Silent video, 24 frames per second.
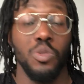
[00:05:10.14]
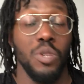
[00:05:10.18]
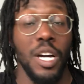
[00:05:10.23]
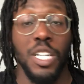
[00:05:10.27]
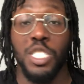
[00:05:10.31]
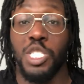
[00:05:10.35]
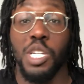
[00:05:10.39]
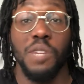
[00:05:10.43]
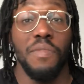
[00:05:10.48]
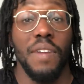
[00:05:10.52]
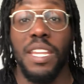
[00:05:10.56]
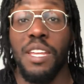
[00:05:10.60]

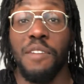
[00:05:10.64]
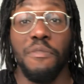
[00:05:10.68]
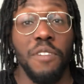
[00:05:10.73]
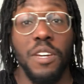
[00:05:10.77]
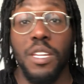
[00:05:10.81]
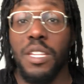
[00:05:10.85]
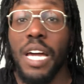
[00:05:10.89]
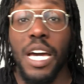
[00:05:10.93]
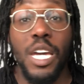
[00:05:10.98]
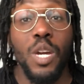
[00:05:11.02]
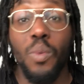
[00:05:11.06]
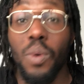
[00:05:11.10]
achieve
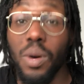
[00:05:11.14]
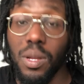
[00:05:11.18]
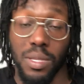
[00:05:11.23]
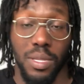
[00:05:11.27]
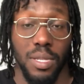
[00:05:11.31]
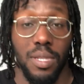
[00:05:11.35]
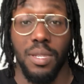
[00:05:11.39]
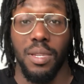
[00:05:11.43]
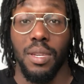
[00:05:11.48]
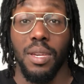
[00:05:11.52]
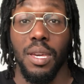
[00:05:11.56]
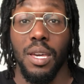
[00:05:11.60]
anything that you
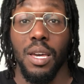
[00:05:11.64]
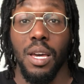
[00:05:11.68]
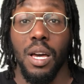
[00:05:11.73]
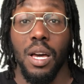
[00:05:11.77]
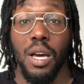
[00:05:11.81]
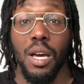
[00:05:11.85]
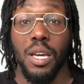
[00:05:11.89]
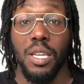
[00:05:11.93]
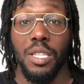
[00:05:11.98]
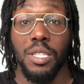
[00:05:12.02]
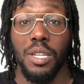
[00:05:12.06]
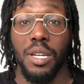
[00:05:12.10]
want.
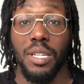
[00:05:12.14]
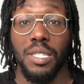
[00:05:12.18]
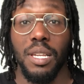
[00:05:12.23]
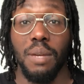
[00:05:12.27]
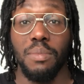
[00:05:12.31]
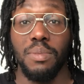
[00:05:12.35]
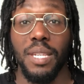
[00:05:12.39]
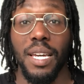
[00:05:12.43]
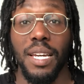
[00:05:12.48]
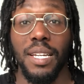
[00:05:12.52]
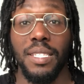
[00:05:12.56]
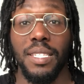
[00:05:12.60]
Do you know what
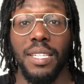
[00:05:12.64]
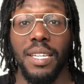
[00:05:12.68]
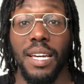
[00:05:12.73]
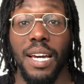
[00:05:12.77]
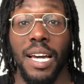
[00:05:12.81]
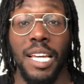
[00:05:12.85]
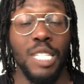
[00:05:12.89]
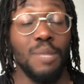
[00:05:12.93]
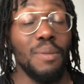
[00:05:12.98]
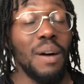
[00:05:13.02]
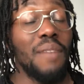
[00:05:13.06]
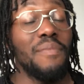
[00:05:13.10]
I'm saying to you?
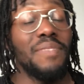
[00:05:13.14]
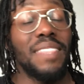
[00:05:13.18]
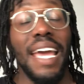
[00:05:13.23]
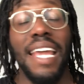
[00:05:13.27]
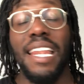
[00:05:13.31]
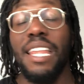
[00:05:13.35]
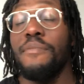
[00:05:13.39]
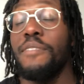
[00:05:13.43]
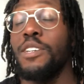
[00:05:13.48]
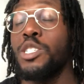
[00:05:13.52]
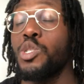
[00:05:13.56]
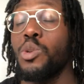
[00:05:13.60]
And it's my
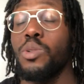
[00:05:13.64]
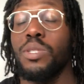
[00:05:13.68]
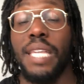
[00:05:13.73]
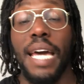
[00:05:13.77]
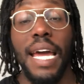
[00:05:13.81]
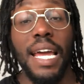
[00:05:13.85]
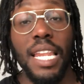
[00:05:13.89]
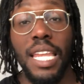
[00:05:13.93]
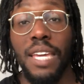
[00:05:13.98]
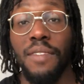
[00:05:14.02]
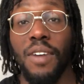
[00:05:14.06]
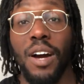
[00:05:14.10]
daily ritual
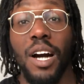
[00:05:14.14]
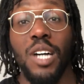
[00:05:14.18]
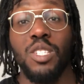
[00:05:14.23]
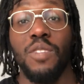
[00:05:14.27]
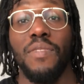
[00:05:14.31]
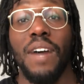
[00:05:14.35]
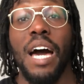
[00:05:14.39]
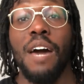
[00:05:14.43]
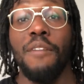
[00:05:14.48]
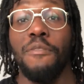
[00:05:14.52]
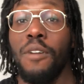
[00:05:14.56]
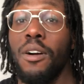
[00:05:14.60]
daily, regardless
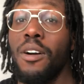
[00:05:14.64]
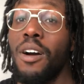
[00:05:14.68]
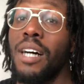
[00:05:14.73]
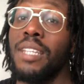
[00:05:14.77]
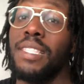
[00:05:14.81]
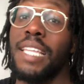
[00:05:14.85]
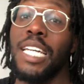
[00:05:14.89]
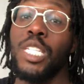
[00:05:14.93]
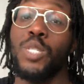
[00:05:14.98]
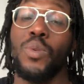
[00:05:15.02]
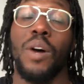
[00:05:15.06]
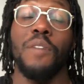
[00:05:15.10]
of how I feel.
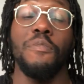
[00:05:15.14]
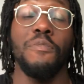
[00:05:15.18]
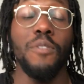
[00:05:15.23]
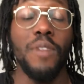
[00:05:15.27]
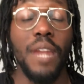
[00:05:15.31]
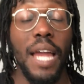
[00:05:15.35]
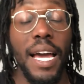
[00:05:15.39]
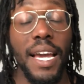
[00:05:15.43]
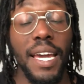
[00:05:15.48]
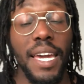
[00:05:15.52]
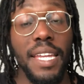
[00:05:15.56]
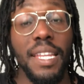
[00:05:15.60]
God, days when I feel
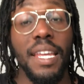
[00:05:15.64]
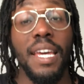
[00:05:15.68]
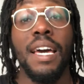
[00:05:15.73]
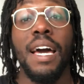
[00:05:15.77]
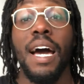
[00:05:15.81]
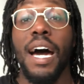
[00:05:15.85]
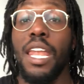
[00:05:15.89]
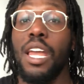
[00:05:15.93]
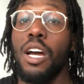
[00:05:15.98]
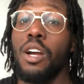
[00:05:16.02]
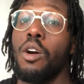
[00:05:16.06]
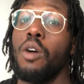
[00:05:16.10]
like it,
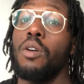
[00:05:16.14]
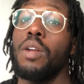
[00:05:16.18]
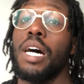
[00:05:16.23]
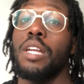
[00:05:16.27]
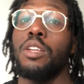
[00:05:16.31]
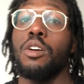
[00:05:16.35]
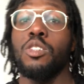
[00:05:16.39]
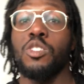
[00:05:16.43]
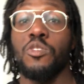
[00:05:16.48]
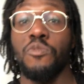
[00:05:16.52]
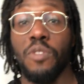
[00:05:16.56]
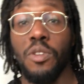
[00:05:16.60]
and then God
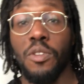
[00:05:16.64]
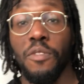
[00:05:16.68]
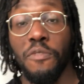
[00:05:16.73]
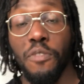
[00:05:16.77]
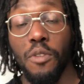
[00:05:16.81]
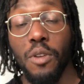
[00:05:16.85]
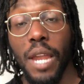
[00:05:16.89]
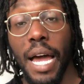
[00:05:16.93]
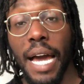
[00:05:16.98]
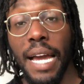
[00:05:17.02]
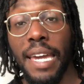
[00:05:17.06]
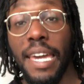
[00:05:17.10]
that does
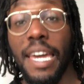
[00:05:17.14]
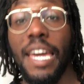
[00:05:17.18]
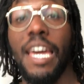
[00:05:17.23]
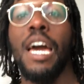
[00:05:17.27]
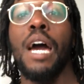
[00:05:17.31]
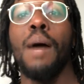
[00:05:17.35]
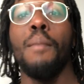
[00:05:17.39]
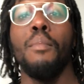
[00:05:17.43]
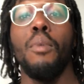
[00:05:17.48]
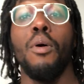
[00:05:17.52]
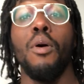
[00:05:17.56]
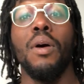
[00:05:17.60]
feel like it.
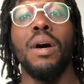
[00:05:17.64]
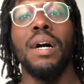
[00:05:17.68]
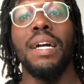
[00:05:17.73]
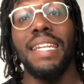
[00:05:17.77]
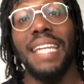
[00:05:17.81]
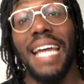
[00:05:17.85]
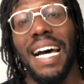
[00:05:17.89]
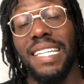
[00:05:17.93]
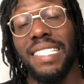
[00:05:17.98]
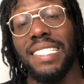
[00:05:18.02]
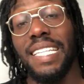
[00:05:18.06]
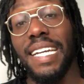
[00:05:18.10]
But
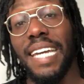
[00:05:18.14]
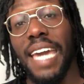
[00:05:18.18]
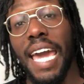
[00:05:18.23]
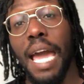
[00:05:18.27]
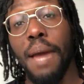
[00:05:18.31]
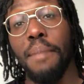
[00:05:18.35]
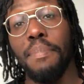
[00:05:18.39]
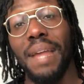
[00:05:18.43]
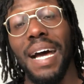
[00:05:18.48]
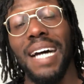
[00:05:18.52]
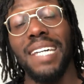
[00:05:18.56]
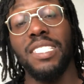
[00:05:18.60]
that's the
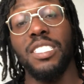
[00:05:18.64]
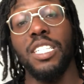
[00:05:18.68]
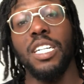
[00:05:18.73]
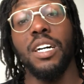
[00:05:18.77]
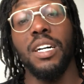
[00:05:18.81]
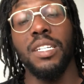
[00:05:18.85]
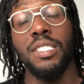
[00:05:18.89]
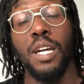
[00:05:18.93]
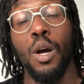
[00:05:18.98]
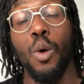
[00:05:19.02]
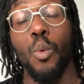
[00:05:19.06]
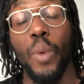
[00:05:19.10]
game. That's
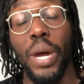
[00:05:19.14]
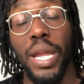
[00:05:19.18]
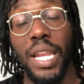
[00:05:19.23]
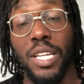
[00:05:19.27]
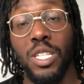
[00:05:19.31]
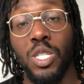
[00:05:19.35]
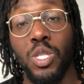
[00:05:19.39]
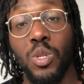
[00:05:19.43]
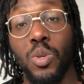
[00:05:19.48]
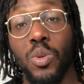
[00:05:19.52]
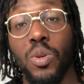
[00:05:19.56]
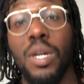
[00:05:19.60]
the
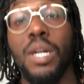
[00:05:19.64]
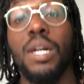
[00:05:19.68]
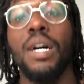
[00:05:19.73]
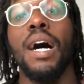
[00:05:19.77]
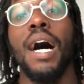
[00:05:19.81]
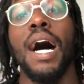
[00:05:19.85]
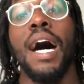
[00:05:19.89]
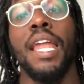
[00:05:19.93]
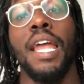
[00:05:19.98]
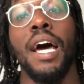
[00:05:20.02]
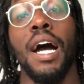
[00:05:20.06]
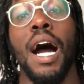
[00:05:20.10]
winners do.
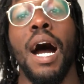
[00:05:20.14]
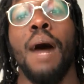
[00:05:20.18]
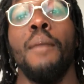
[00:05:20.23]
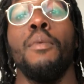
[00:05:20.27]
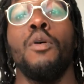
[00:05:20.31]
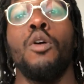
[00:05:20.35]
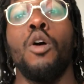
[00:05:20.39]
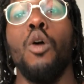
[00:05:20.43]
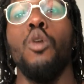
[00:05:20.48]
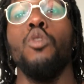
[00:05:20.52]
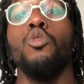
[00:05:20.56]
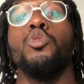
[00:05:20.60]
And
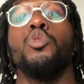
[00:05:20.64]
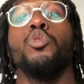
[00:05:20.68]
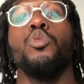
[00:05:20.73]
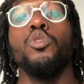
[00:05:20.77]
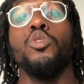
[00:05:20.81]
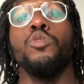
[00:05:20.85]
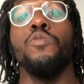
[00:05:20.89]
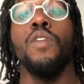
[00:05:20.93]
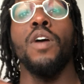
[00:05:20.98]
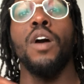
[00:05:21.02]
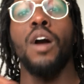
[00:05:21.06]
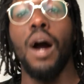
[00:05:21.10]
I'm going to
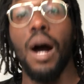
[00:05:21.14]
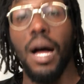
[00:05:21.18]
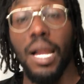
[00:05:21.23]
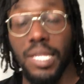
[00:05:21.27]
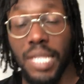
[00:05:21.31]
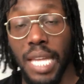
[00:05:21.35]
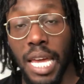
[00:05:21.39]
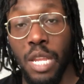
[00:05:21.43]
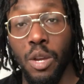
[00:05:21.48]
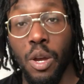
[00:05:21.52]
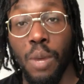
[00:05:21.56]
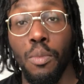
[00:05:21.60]
do it
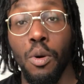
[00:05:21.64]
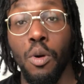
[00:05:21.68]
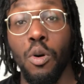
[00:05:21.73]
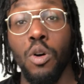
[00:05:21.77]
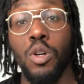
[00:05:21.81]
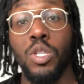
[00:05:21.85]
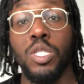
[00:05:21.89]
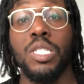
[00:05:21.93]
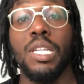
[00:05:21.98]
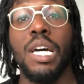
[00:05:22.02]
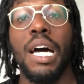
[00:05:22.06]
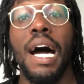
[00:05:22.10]
regardless anyway,
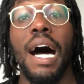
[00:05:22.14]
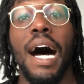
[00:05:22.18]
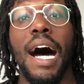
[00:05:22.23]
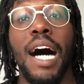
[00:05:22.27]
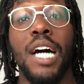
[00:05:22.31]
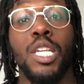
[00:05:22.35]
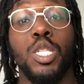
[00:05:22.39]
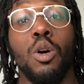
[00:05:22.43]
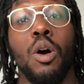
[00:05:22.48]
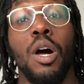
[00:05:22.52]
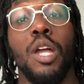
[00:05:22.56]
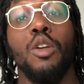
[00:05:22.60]
because
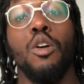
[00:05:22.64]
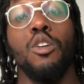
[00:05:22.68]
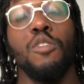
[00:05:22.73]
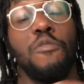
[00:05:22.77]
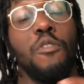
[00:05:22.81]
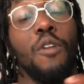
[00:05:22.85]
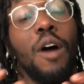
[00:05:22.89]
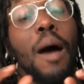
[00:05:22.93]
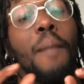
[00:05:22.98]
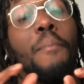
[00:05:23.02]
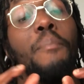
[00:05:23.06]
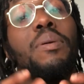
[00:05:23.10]
it's all I know
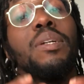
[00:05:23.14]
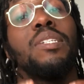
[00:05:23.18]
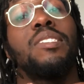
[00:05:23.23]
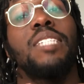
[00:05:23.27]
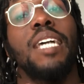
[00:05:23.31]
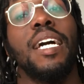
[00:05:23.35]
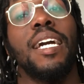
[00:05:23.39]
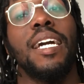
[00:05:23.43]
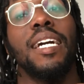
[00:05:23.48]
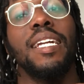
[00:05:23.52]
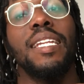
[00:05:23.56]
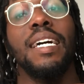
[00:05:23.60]
for a brief
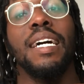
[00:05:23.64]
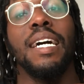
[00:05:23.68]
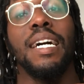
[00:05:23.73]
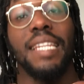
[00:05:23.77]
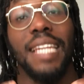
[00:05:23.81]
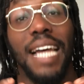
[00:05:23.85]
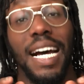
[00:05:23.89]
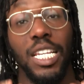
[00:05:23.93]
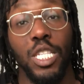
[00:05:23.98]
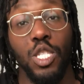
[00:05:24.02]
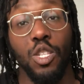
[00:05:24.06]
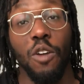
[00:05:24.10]
second,
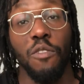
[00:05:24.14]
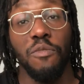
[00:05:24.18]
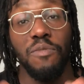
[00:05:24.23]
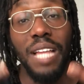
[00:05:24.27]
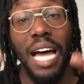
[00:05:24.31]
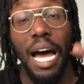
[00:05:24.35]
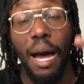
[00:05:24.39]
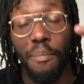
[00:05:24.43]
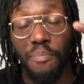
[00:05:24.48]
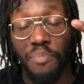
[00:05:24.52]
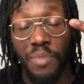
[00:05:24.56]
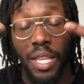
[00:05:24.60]
that stuff,
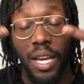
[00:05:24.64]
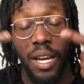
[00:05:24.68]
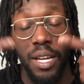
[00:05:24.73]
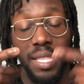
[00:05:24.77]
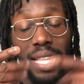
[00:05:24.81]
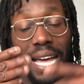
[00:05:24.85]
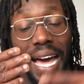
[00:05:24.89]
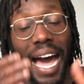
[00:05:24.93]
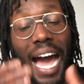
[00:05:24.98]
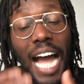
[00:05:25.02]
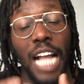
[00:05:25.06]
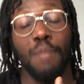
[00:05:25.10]

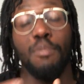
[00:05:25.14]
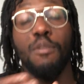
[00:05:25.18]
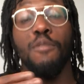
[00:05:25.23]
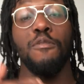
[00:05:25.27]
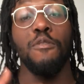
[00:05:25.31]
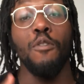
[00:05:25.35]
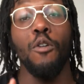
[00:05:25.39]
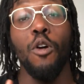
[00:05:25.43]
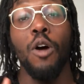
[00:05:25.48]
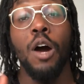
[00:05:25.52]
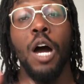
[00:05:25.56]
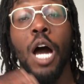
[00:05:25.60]
the act
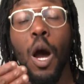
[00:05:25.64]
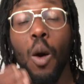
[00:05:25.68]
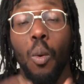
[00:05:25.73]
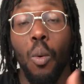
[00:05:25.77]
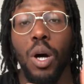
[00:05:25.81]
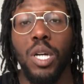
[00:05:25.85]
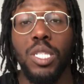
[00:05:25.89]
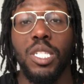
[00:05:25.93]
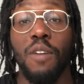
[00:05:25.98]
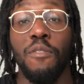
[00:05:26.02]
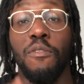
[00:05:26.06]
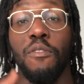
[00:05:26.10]
before,
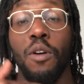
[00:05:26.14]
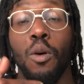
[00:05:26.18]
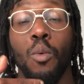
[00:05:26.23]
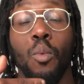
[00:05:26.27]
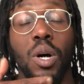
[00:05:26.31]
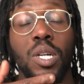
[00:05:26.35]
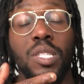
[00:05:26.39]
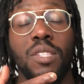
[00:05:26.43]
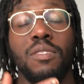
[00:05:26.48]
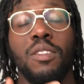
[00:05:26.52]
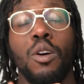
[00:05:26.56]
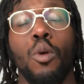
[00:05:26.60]
once
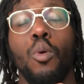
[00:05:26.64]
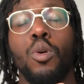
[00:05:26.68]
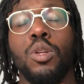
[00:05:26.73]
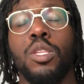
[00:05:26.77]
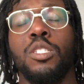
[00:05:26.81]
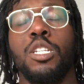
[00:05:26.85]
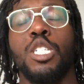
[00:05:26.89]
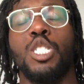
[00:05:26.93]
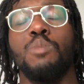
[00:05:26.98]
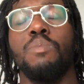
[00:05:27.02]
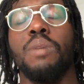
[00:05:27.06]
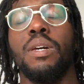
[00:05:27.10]
the
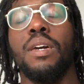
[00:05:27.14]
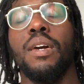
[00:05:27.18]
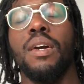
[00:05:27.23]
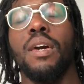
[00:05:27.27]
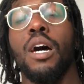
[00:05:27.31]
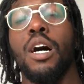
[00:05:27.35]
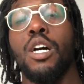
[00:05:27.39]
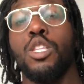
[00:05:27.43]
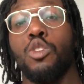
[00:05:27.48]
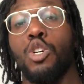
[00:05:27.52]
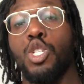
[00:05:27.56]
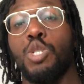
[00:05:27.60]
water touched me
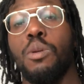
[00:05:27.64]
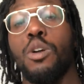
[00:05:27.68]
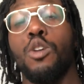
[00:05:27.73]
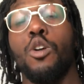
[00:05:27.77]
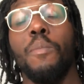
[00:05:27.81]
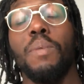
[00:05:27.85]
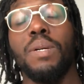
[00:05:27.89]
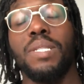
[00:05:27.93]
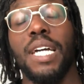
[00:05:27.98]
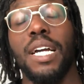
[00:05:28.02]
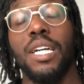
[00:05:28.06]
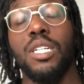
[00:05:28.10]
a
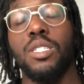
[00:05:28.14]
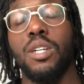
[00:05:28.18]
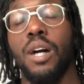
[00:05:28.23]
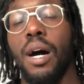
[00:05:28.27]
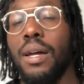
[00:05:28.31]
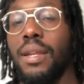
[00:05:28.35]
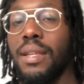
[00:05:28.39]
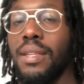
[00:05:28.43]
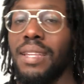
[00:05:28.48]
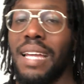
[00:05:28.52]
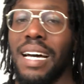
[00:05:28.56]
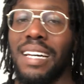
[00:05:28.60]
couple of seconds
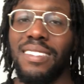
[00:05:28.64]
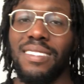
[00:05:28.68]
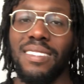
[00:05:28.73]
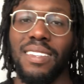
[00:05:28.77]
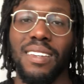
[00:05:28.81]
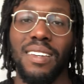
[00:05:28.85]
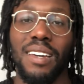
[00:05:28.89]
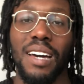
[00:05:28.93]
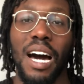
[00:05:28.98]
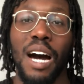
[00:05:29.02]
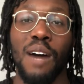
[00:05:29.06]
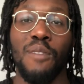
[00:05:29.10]
gone, that's
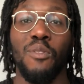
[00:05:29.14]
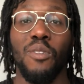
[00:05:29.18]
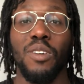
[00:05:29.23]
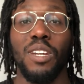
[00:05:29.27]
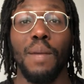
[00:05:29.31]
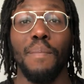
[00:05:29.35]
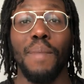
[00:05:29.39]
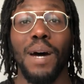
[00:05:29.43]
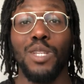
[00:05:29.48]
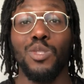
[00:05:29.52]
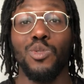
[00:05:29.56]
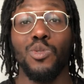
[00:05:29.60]
it. I've won
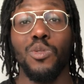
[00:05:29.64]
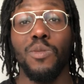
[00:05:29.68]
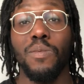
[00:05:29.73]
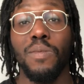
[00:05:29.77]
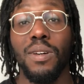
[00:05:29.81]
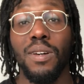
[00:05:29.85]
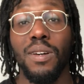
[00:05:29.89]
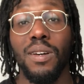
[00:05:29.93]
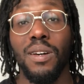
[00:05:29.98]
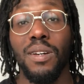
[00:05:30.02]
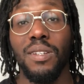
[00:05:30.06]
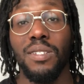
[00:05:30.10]
the battle.
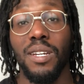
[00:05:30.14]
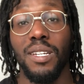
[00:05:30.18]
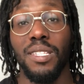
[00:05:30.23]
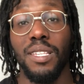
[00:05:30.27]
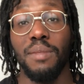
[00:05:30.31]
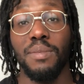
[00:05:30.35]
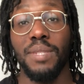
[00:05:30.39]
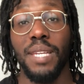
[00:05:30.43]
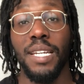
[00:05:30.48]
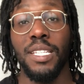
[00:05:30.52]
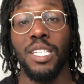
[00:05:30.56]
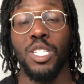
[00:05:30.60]
Do you know
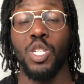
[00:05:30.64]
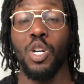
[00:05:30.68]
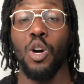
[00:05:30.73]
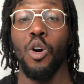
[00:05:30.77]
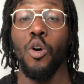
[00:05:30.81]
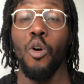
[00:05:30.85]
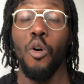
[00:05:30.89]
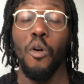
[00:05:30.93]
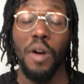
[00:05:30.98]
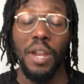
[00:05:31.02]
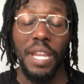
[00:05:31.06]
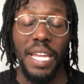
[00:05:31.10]
what I'm saying to you? So
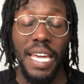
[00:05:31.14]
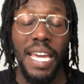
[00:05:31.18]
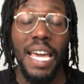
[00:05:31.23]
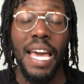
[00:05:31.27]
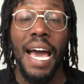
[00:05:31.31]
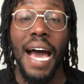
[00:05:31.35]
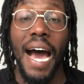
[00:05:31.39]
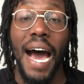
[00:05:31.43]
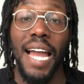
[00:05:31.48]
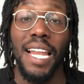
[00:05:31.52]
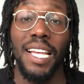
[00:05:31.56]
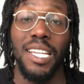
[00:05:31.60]
already
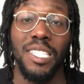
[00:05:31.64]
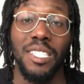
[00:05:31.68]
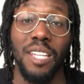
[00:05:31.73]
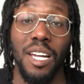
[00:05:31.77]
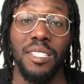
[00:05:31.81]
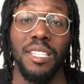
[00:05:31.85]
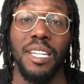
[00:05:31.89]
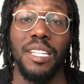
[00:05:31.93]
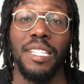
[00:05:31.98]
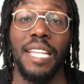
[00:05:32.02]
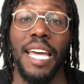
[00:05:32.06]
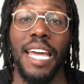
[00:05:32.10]
at the
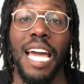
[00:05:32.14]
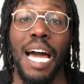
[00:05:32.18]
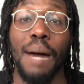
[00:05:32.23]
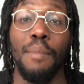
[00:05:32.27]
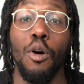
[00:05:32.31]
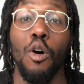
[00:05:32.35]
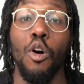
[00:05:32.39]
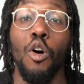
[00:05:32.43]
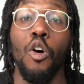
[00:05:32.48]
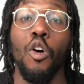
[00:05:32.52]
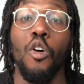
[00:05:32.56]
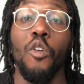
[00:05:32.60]
start of the day,
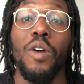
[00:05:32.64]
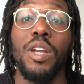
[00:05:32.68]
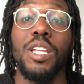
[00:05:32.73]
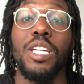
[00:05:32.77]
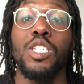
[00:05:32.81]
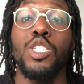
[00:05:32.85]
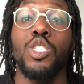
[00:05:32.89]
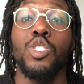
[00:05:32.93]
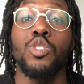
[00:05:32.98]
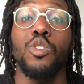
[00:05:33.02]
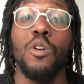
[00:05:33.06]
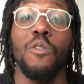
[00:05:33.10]
I'm
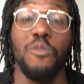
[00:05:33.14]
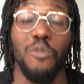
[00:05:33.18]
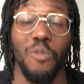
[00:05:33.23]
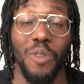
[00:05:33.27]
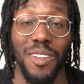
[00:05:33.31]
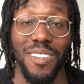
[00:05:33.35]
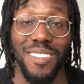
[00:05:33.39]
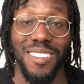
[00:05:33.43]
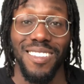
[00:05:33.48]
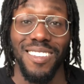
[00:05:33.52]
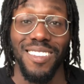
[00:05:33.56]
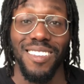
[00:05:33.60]
already
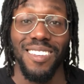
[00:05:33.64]
suffering.